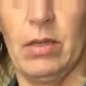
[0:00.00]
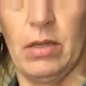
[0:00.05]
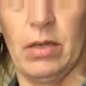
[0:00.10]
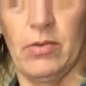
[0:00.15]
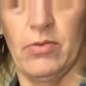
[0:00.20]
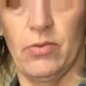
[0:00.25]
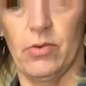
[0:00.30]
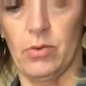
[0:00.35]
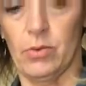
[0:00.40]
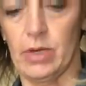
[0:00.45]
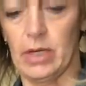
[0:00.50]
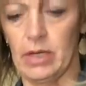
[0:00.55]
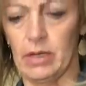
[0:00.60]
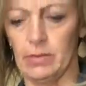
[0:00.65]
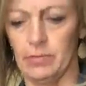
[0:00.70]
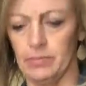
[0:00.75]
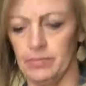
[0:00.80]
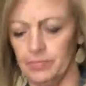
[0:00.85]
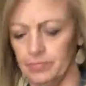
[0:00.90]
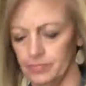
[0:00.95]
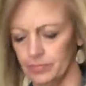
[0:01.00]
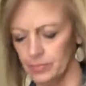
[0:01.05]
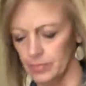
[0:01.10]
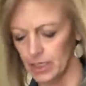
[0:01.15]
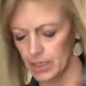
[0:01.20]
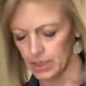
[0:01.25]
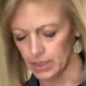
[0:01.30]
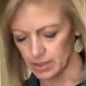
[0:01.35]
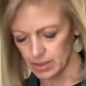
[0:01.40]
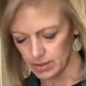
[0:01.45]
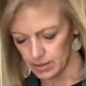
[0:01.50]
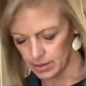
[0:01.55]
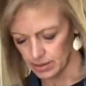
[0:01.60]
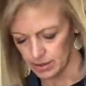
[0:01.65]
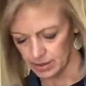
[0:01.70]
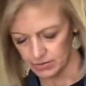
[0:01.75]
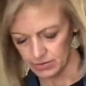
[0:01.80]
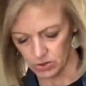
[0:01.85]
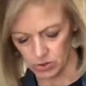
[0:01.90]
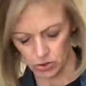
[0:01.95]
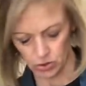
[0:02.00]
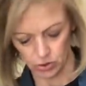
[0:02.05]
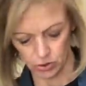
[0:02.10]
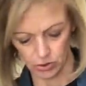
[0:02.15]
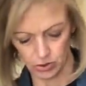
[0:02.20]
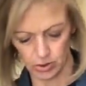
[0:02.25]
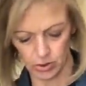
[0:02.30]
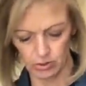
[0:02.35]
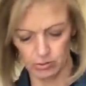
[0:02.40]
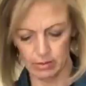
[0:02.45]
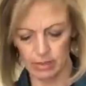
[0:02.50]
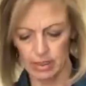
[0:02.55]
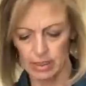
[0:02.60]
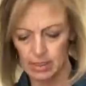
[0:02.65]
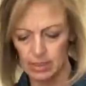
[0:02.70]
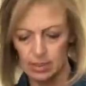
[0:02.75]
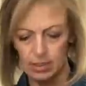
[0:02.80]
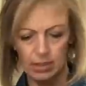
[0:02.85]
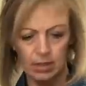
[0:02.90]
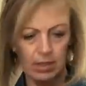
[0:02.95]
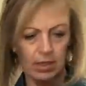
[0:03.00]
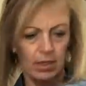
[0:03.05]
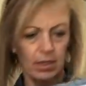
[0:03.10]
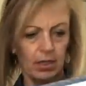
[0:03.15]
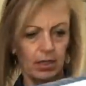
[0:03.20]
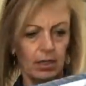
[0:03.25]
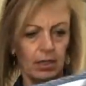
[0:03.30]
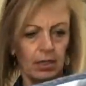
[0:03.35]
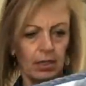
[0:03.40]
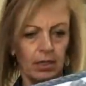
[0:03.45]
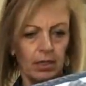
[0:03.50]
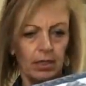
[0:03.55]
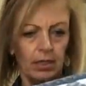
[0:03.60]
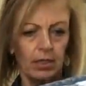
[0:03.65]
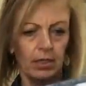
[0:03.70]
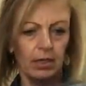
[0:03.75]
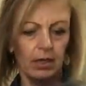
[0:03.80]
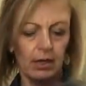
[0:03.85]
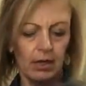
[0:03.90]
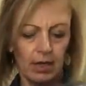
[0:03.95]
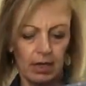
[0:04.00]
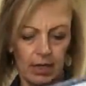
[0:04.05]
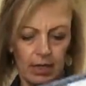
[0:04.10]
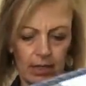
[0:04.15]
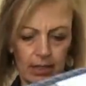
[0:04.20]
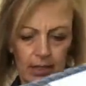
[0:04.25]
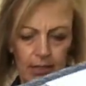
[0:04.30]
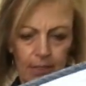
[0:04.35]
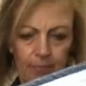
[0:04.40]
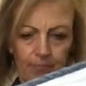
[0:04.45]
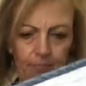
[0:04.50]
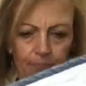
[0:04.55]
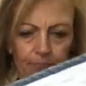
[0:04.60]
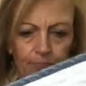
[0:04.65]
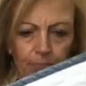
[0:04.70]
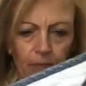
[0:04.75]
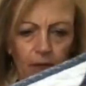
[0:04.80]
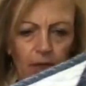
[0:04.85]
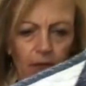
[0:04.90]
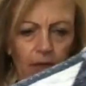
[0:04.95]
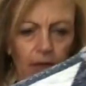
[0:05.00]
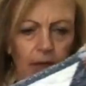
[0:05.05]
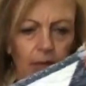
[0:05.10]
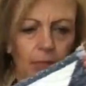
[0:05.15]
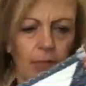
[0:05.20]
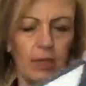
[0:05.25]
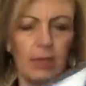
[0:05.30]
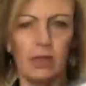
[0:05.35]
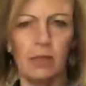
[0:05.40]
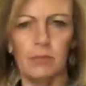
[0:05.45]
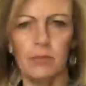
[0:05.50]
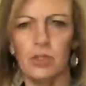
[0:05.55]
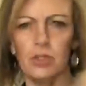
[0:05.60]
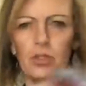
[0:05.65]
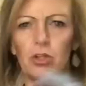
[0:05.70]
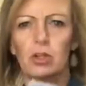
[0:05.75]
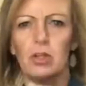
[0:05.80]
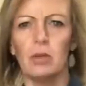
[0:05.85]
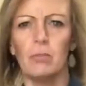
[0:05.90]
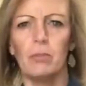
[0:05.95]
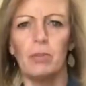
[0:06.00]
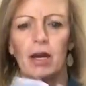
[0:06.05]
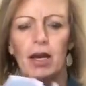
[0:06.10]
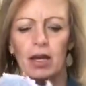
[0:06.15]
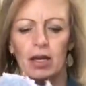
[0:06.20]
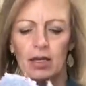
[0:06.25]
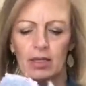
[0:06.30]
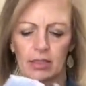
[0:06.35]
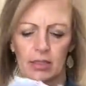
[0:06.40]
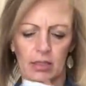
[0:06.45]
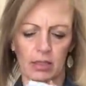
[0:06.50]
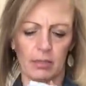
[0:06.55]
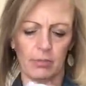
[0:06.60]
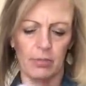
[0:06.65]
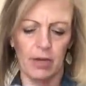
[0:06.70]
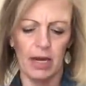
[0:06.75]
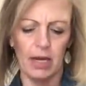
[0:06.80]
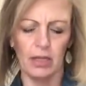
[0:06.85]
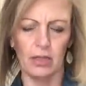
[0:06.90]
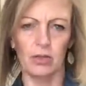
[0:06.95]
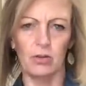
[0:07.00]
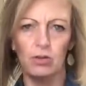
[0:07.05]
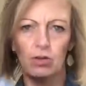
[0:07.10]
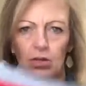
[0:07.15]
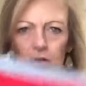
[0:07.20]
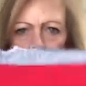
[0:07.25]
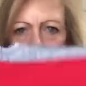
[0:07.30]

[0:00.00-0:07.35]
there for a while, but live and learn, right? All right, um, let me show you the back, because on the back you can